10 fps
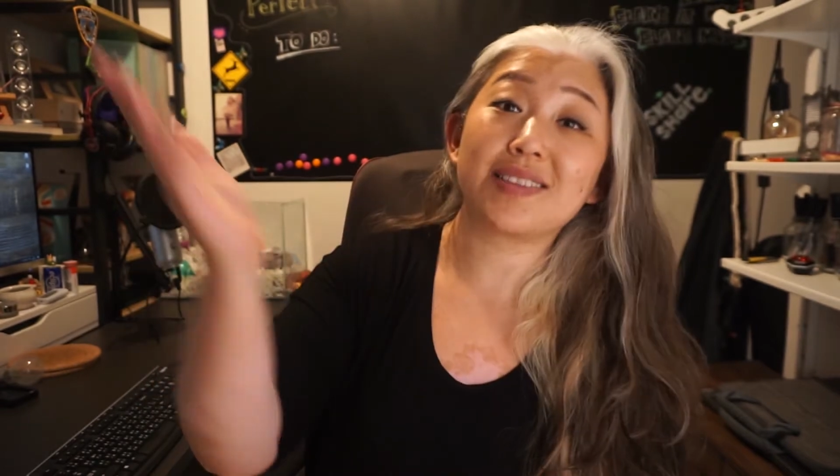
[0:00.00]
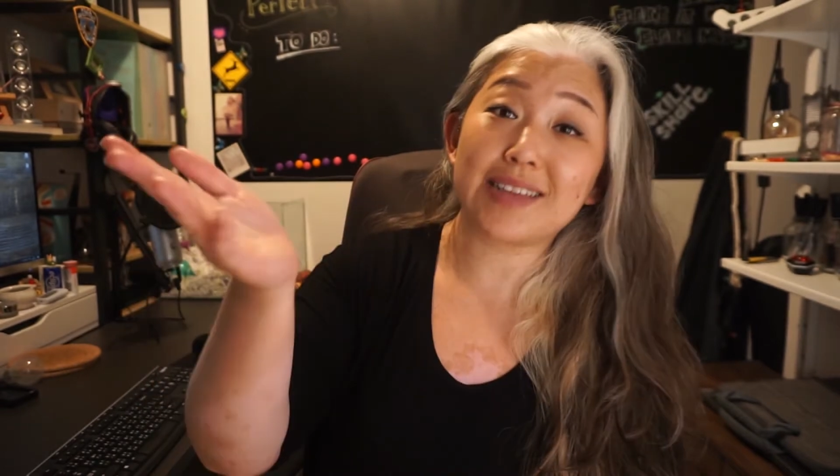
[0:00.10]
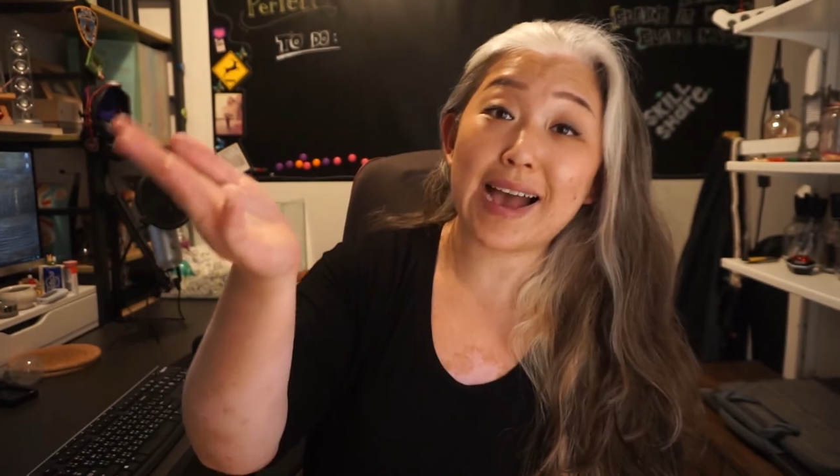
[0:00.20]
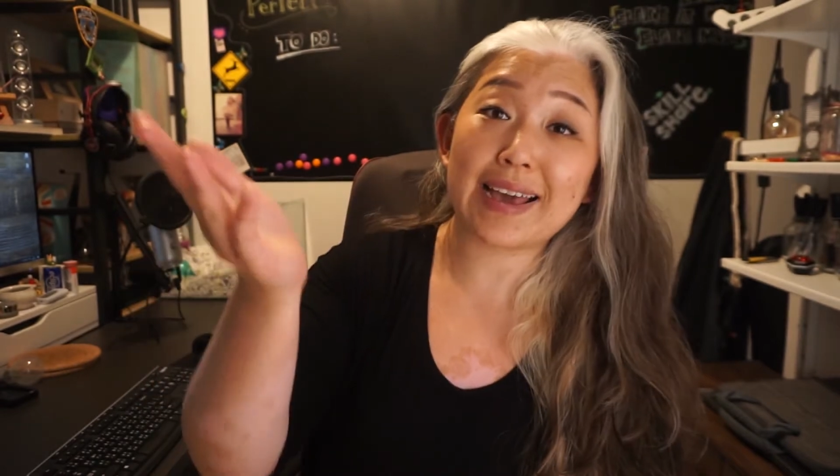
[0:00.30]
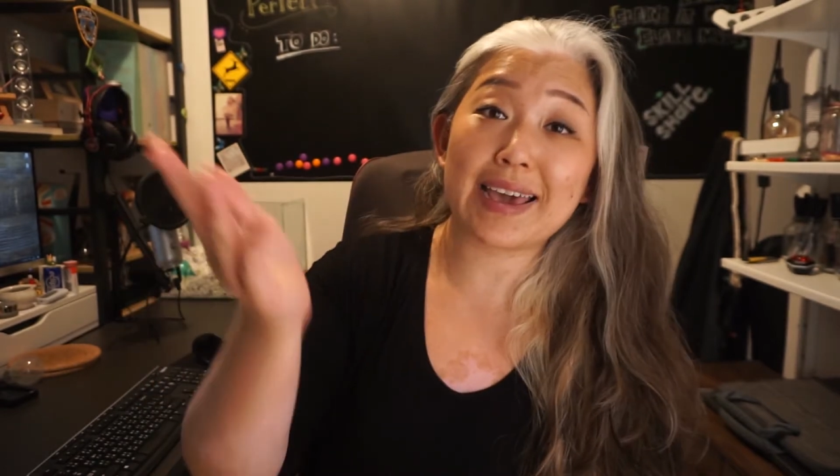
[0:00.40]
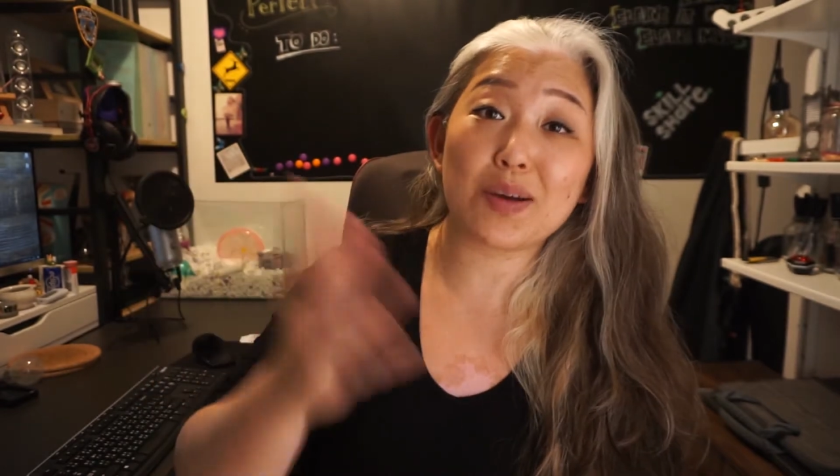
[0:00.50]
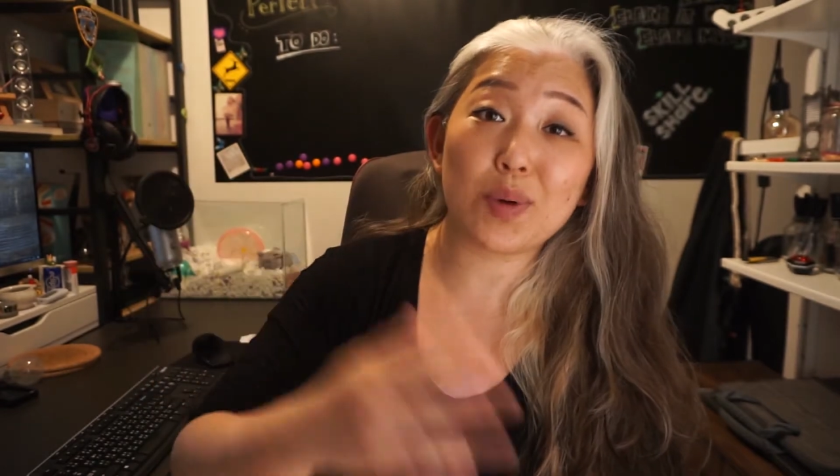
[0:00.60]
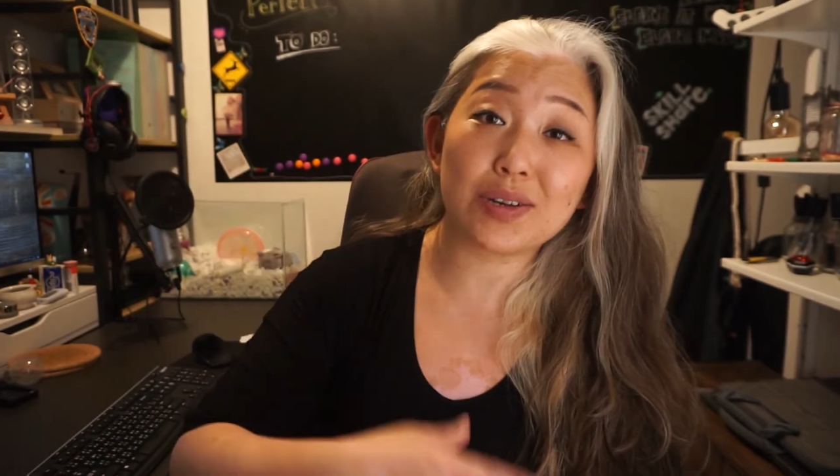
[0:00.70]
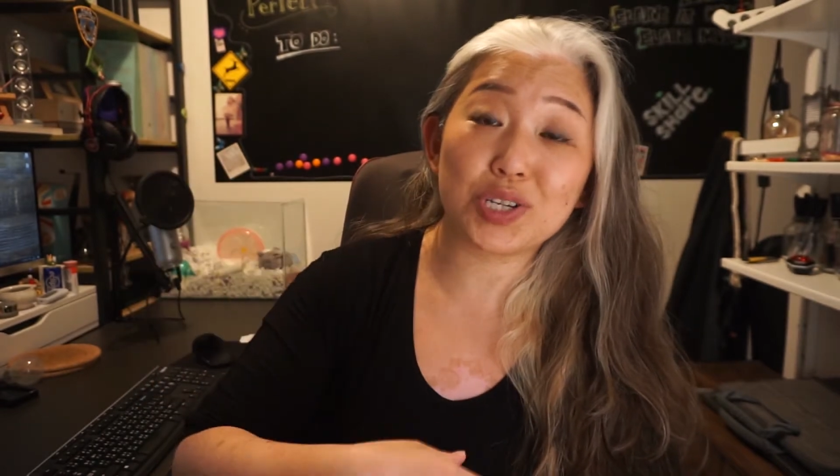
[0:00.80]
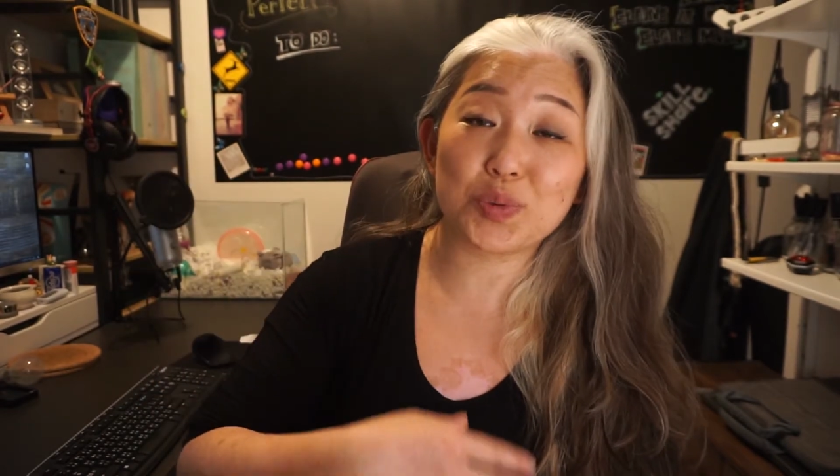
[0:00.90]
snacking
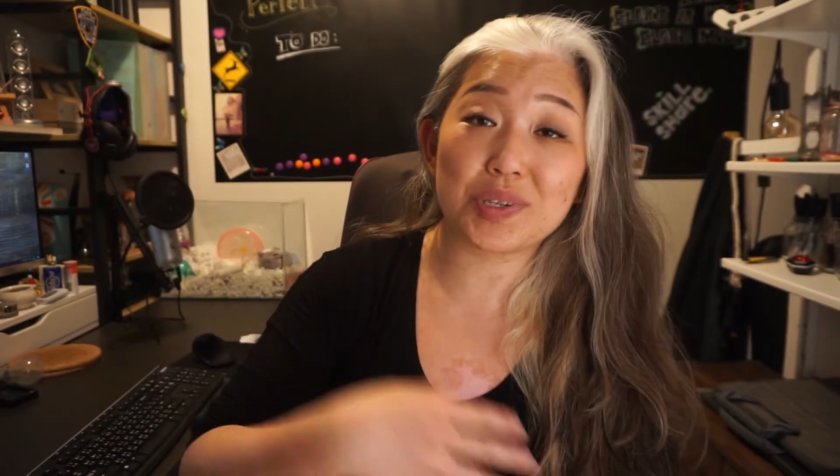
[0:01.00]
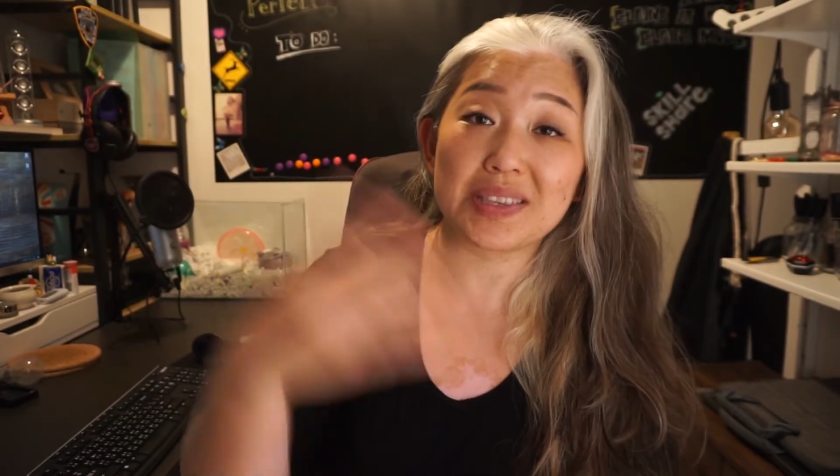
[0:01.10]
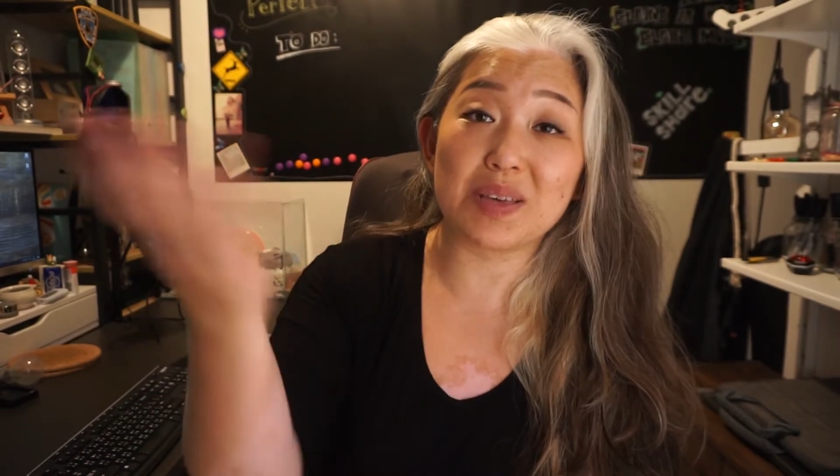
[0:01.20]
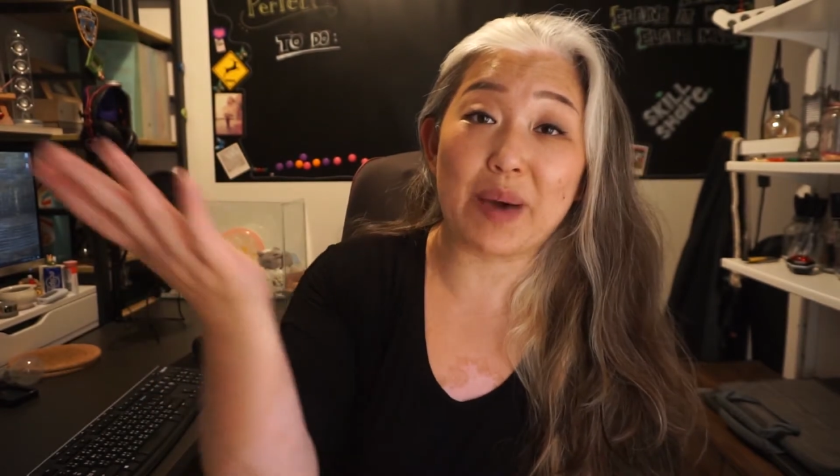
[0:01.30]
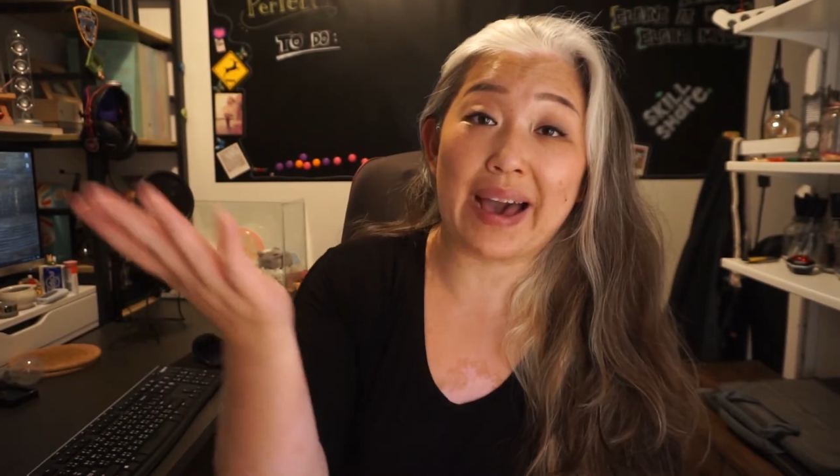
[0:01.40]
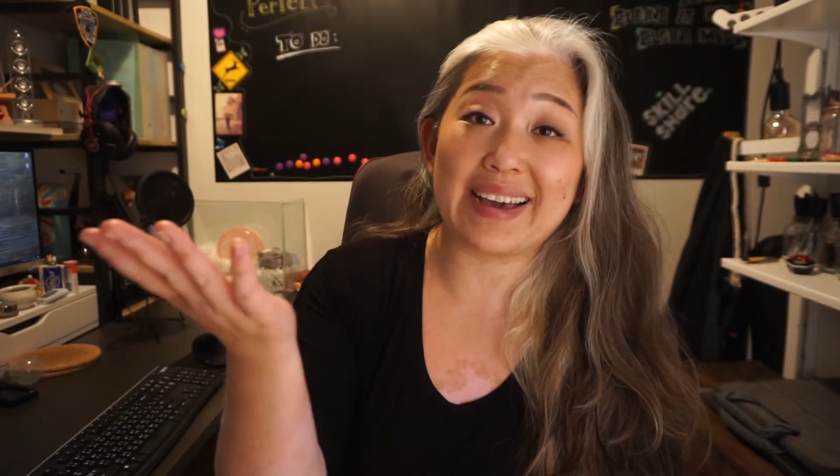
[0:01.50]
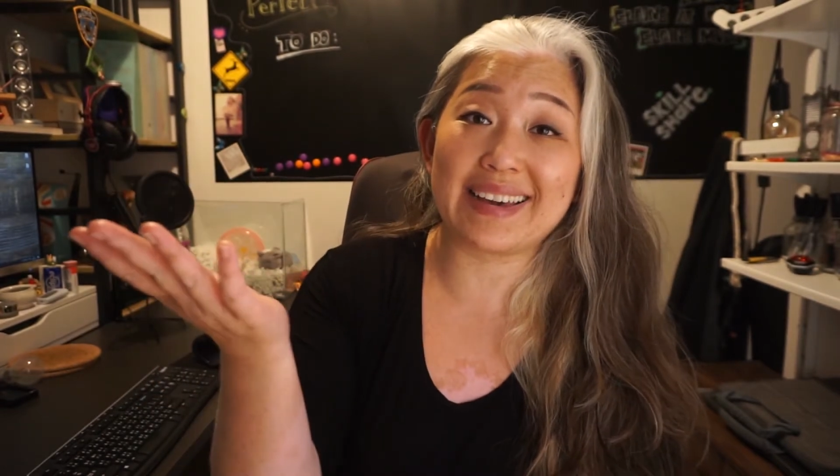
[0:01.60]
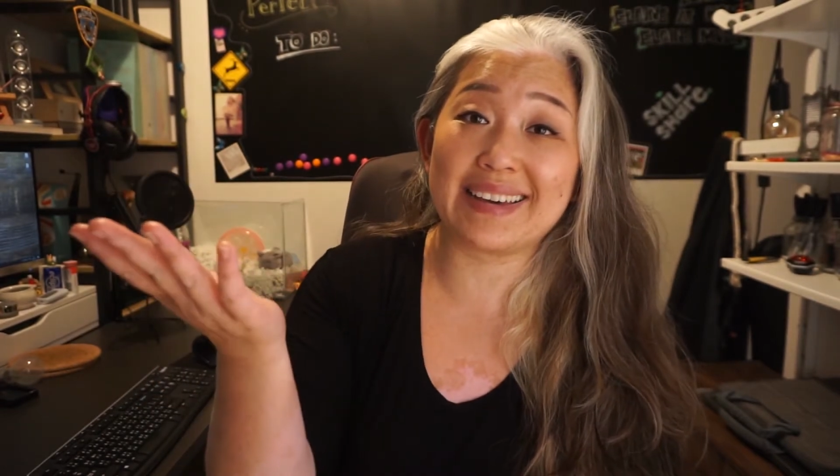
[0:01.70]
while she was in the bag.